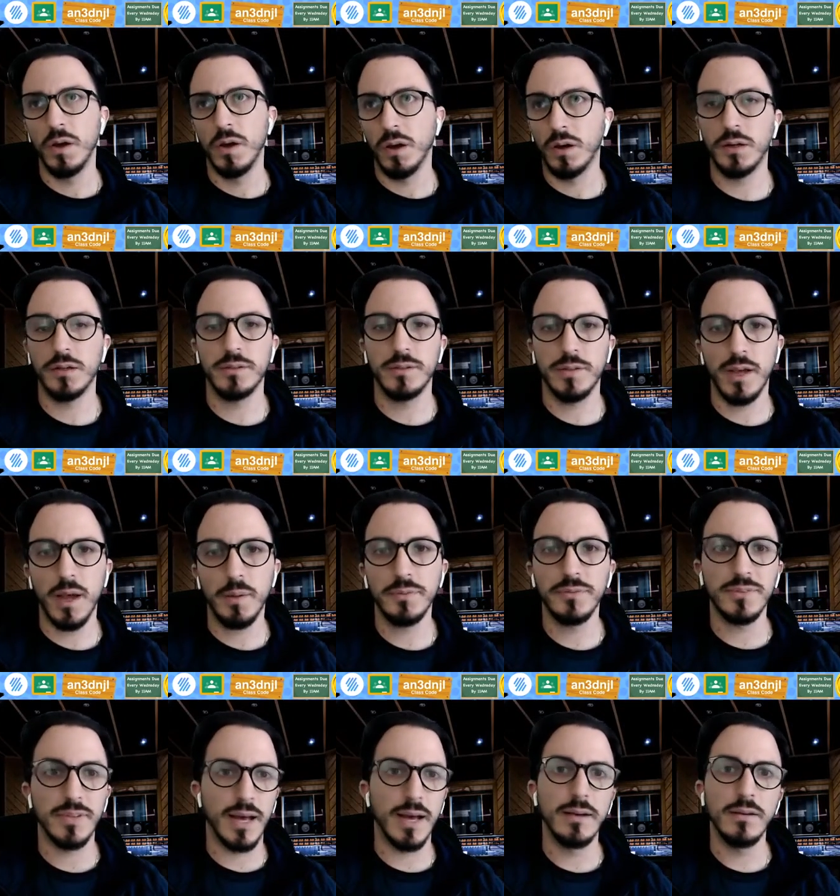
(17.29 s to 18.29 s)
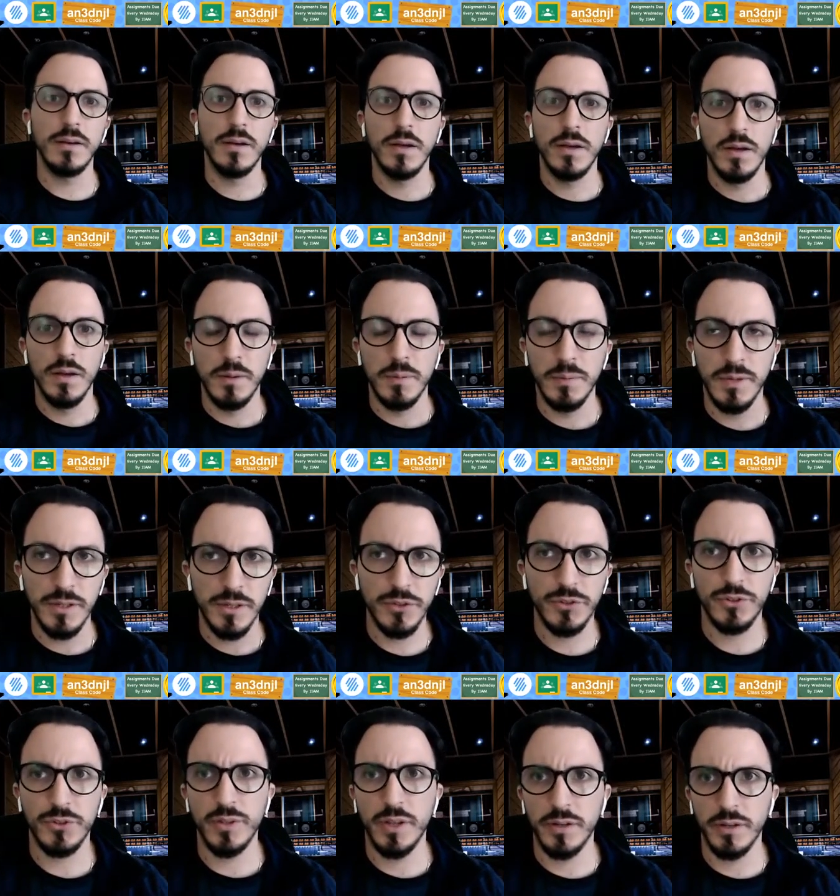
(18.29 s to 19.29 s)
On top of that, making
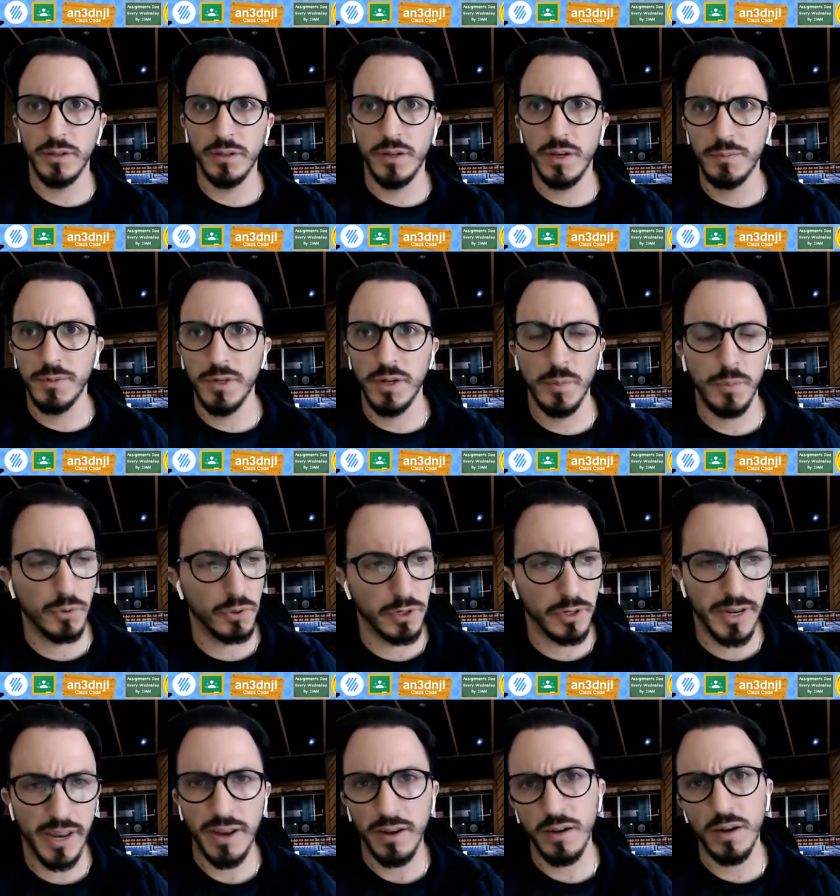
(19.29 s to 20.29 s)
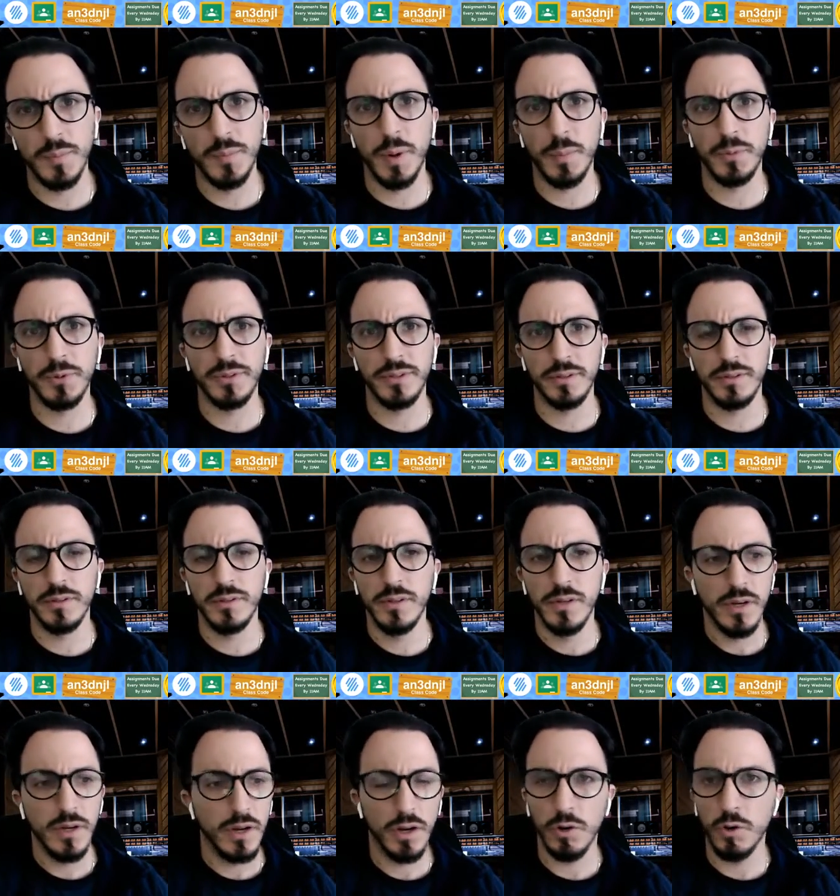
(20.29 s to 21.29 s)
sure that you're coming up or can come up with a
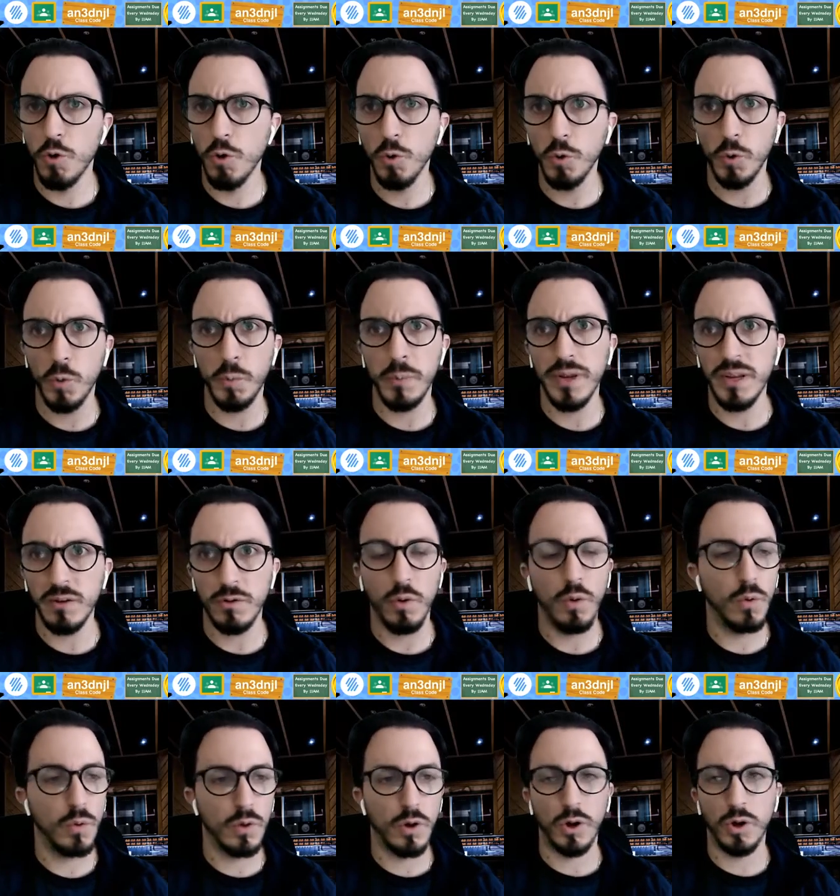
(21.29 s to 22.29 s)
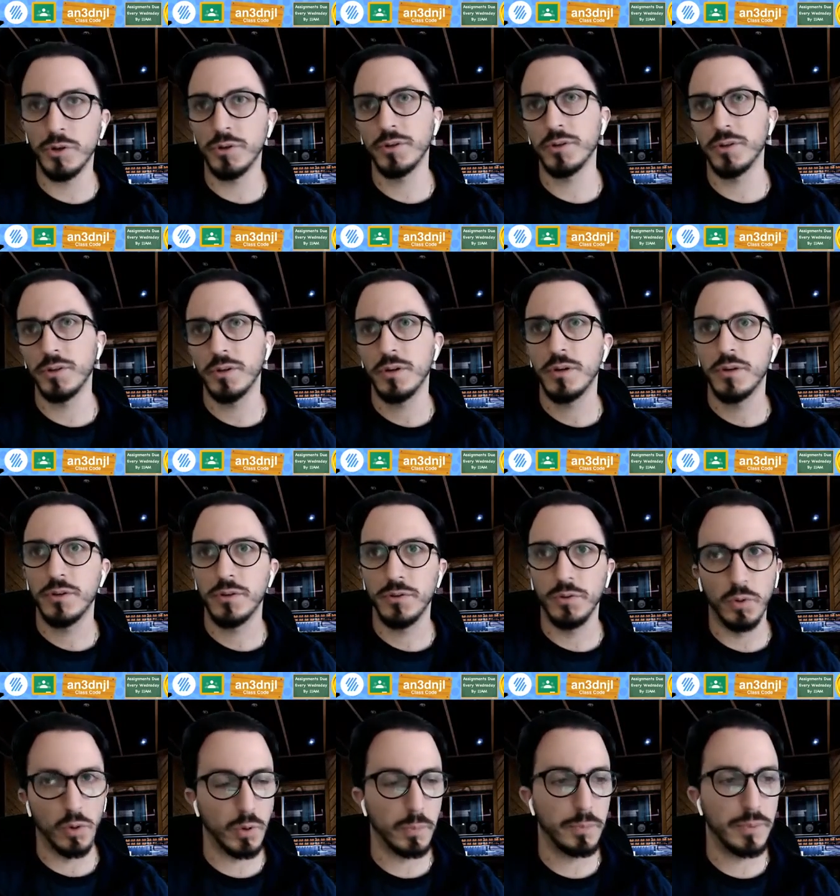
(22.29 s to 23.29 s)
cool little beat under
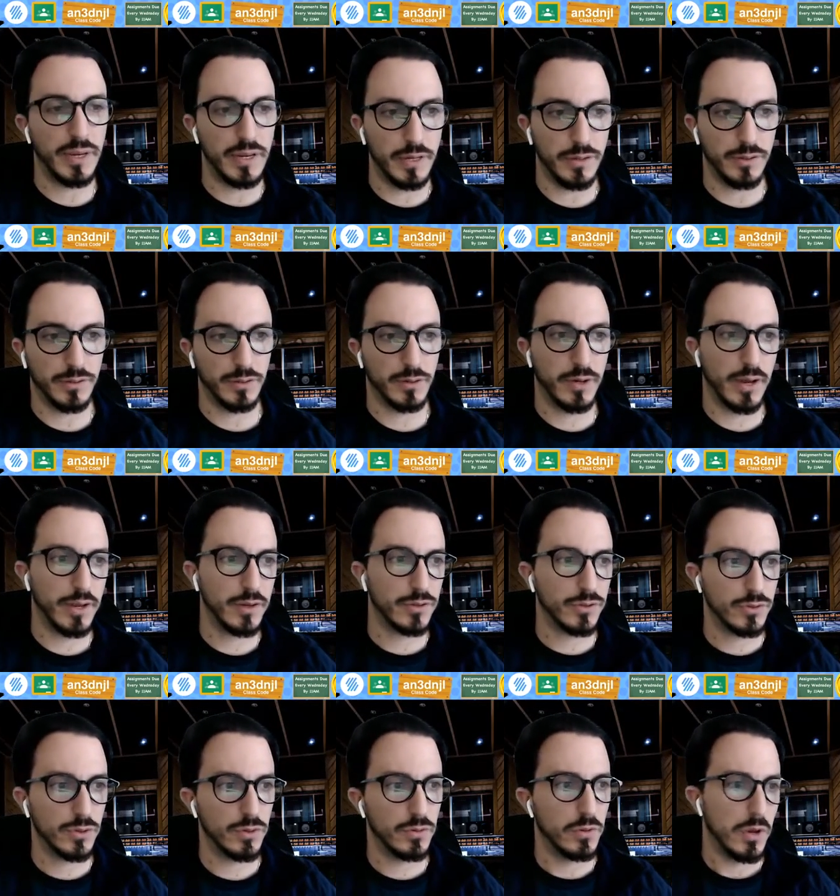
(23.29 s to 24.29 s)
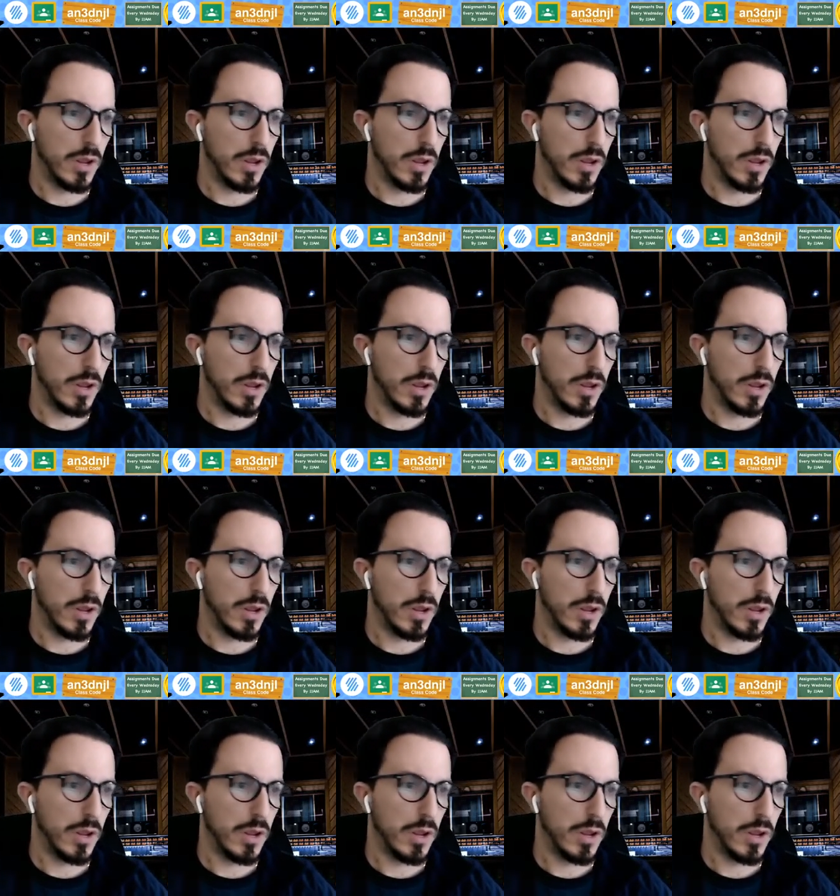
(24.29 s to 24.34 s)
your piece, okay? So